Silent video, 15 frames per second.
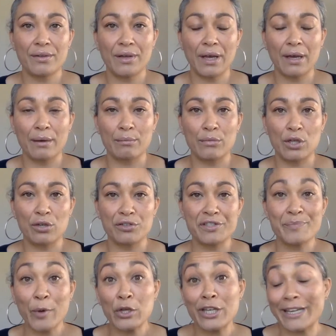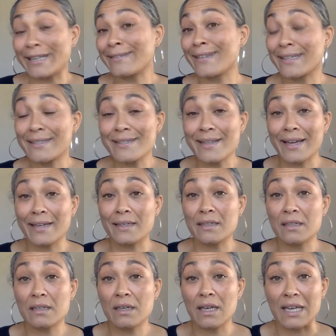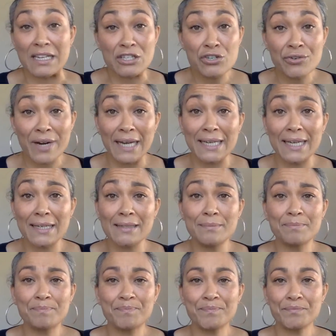spotlighting things like ear training,